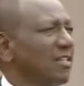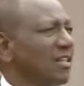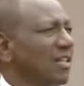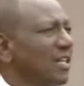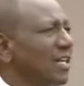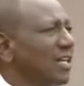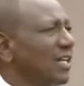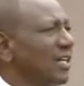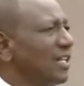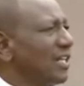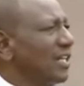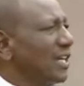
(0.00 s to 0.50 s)

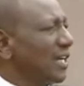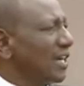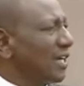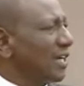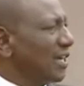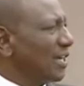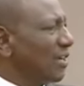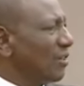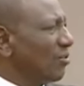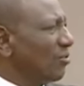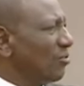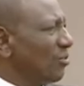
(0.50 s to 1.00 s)
And
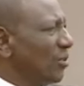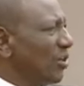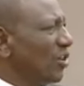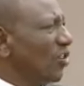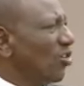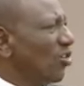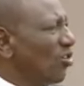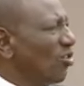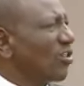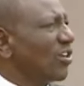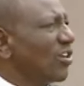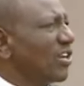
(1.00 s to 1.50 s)
uh, we
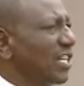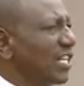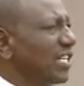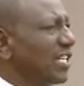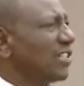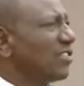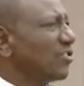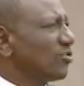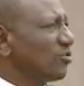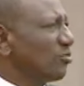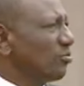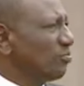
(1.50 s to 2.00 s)
all
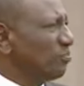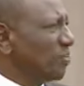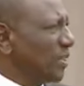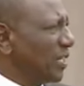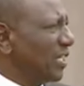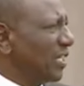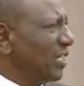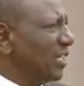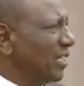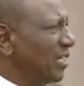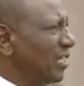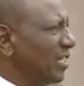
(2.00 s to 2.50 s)
need to
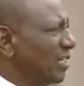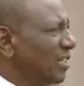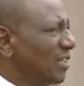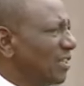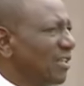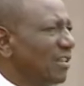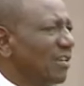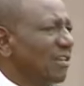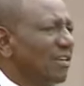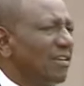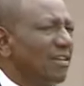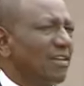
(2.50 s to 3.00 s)
be
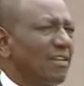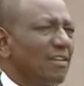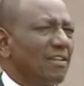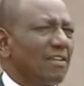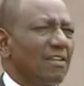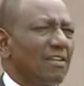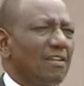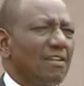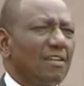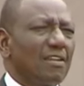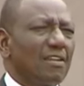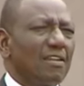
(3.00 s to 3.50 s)

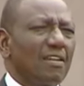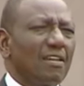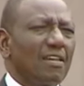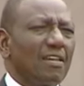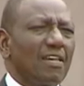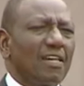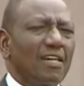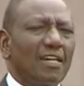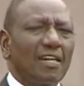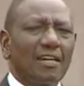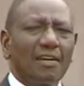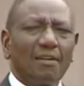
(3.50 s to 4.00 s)

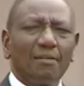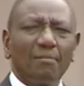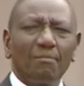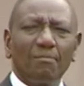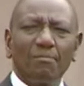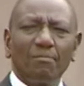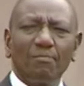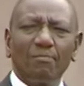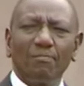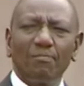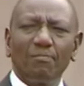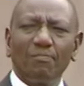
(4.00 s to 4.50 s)

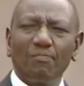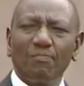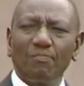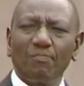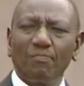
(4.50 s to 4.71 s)
um,